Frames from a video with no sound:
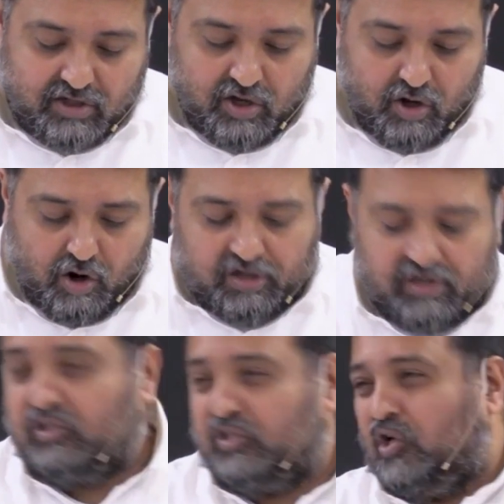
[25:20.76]
or a
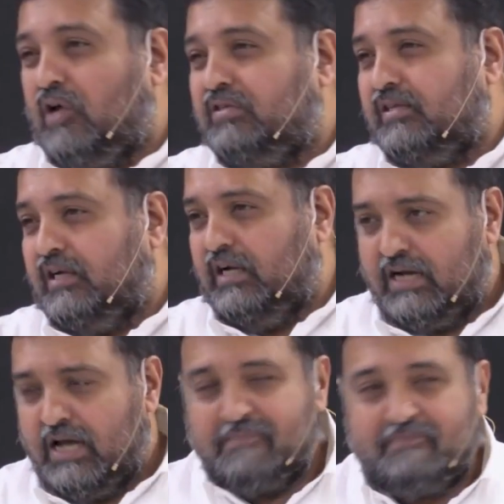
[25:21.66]
sorcerer
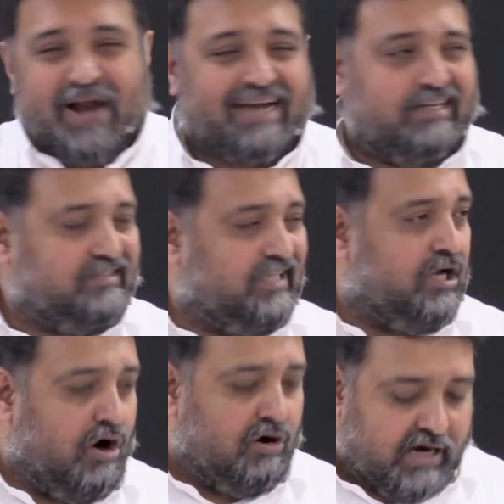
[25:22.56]
practicing
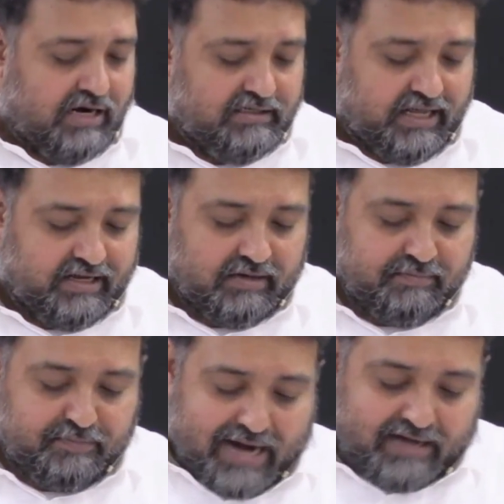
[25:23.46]
occultic
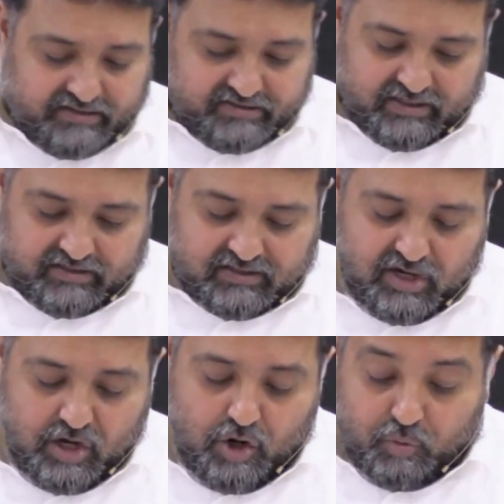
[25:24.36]
practices? Was